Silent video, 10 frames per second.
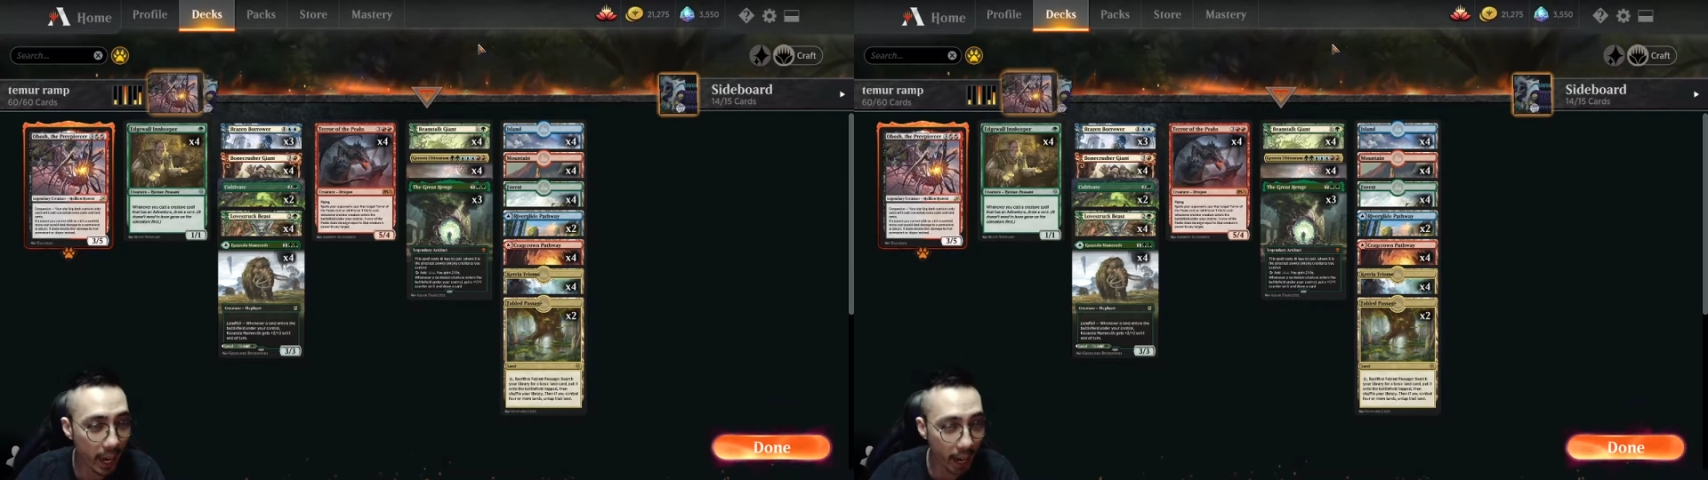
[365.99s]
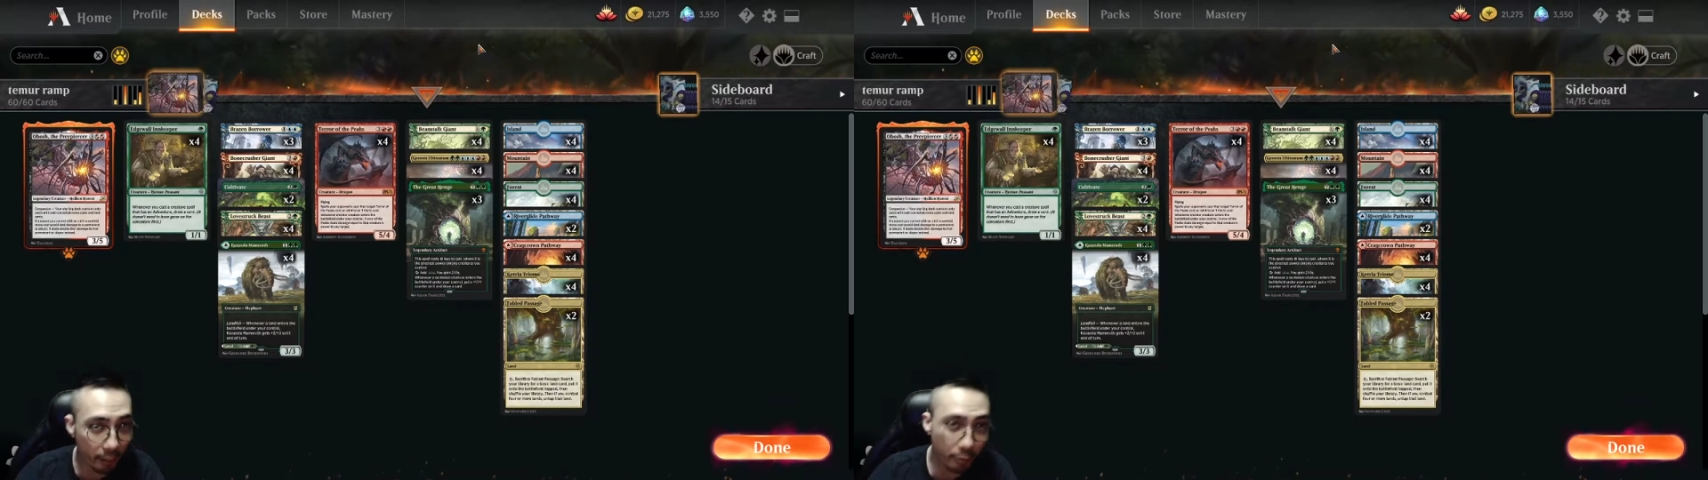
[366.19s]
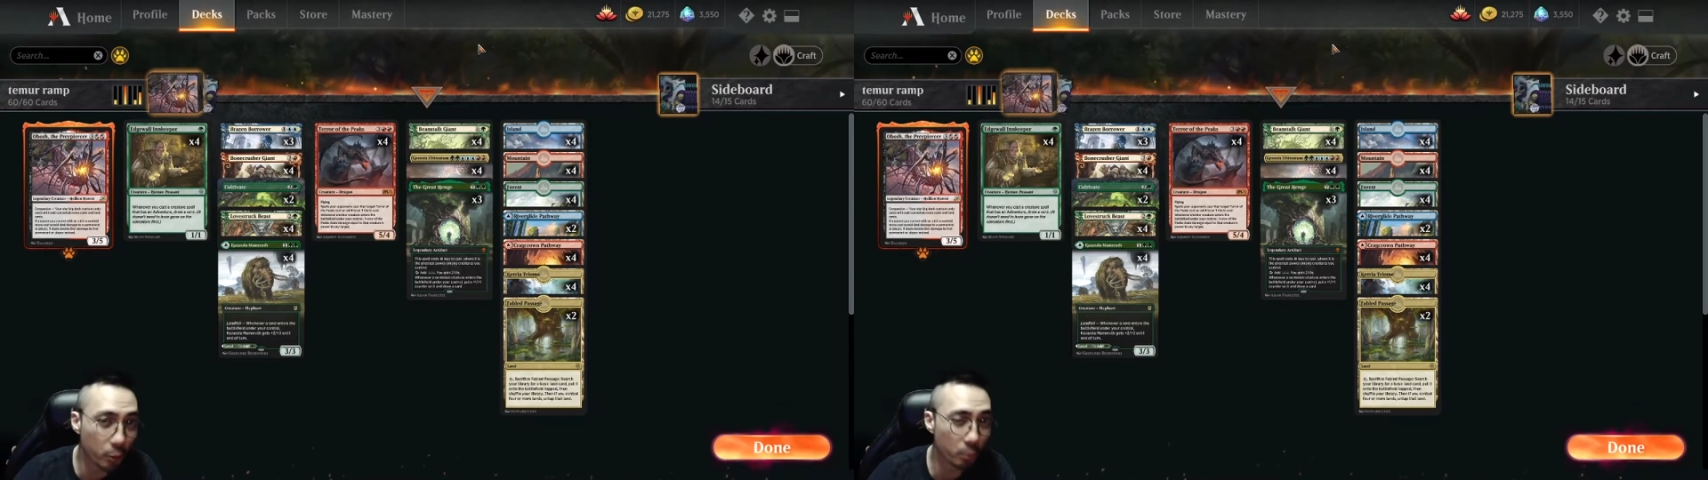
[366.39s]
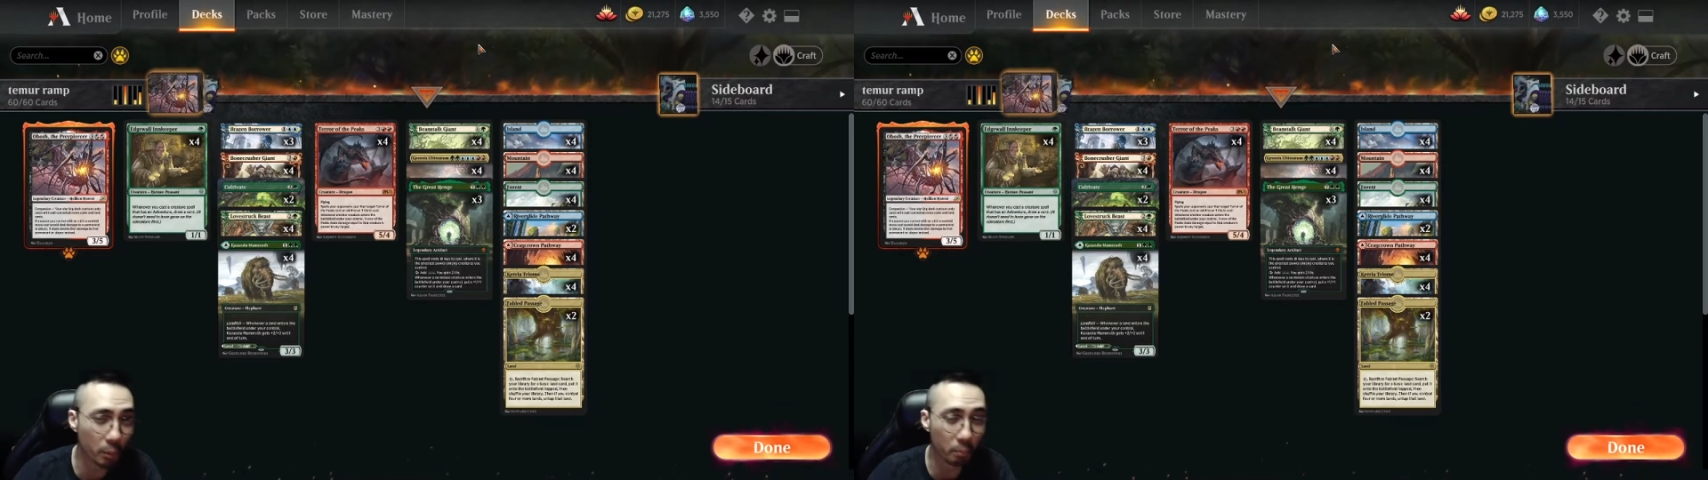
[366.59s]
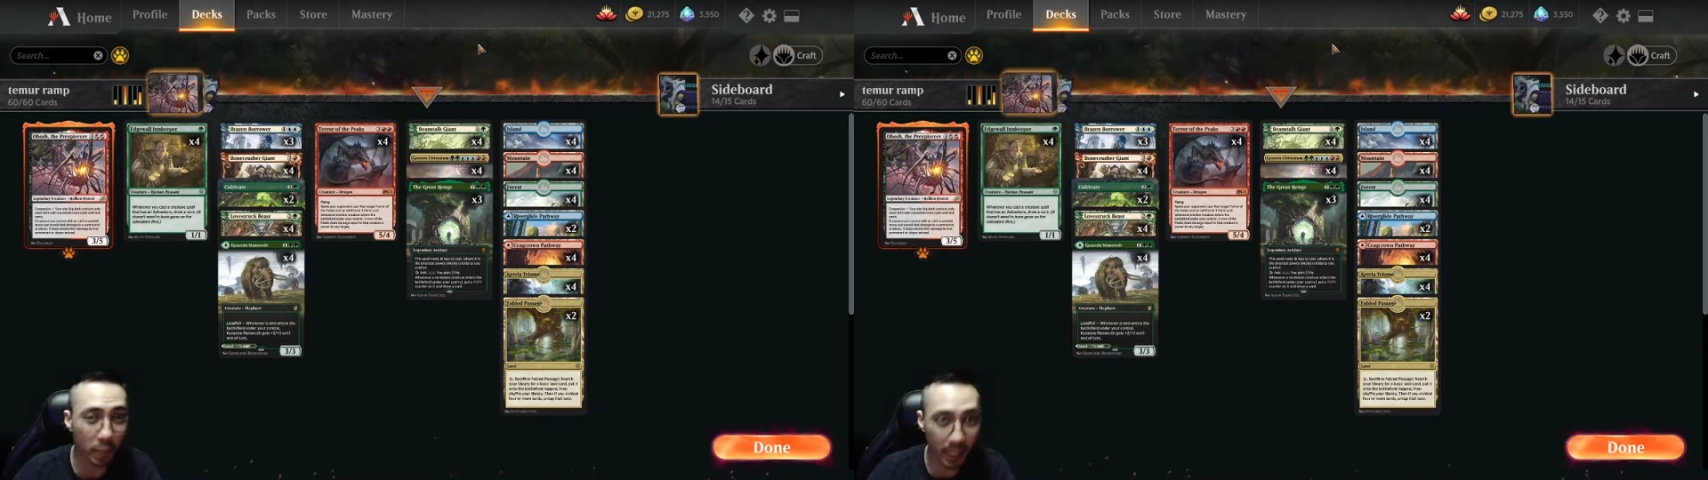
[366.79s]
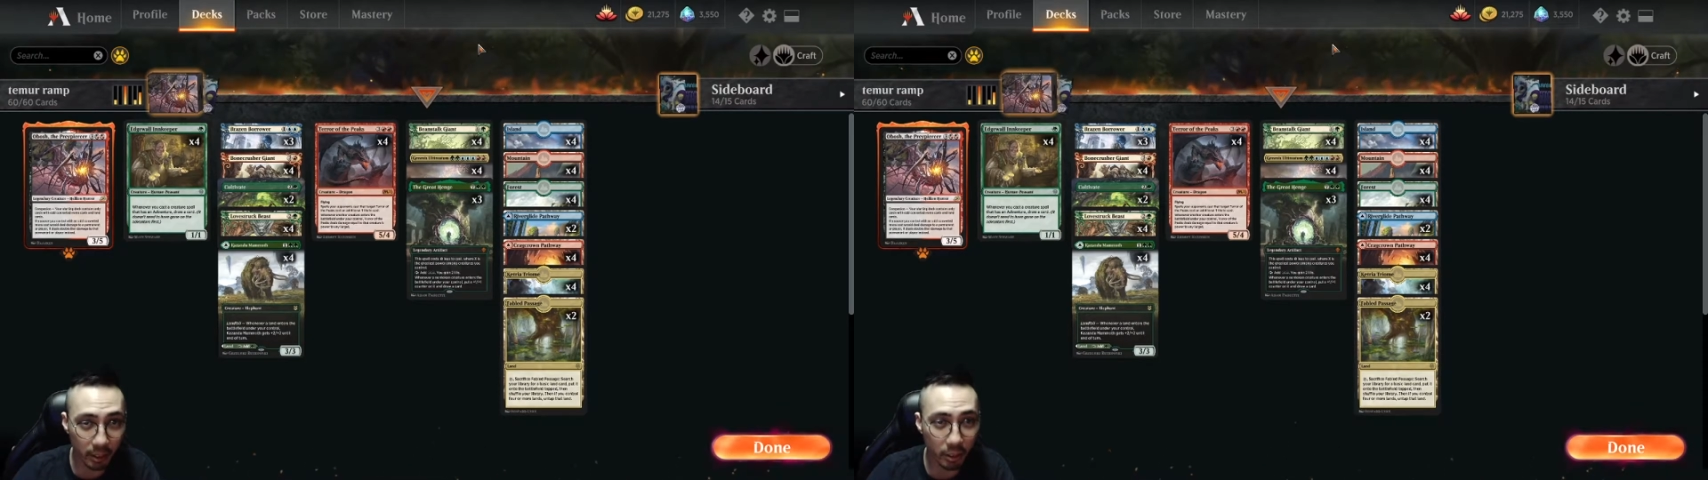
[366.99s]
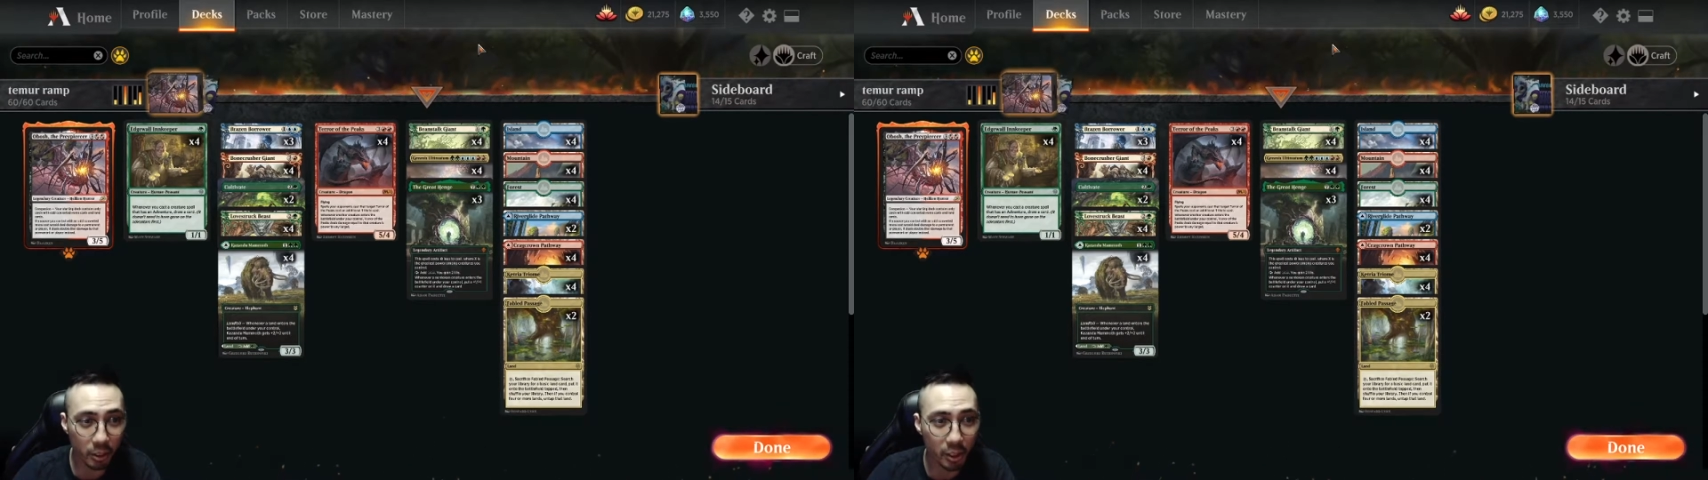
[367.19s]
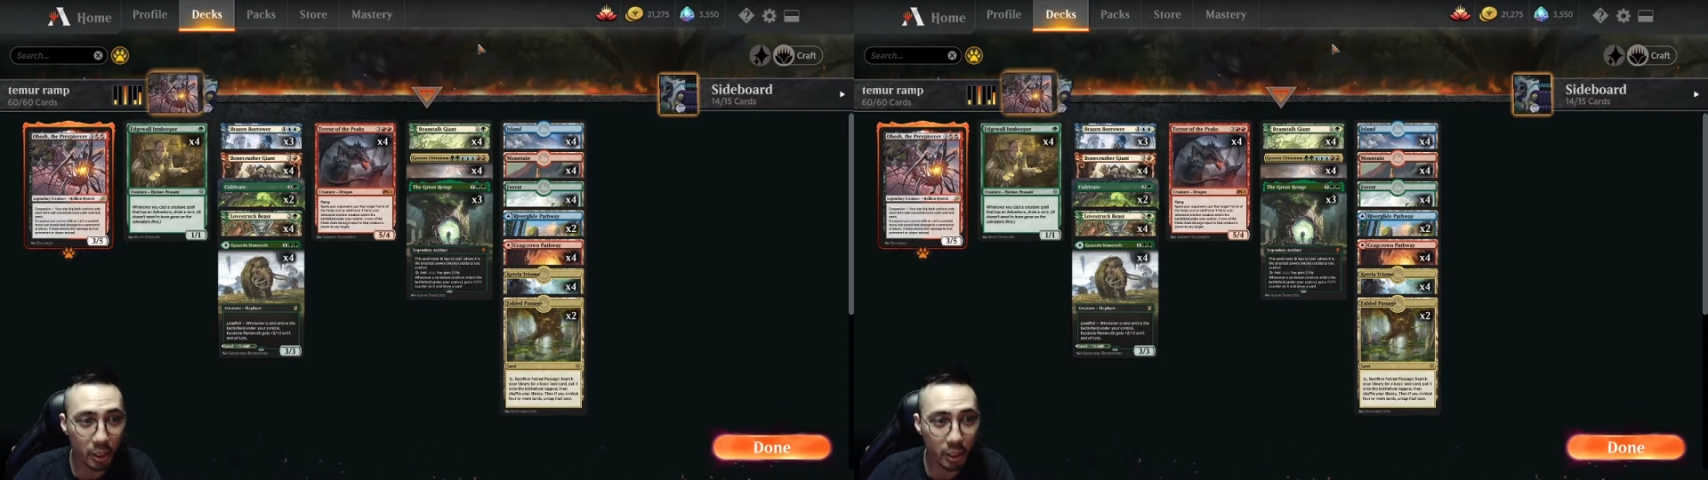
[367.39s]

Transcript: have to prepare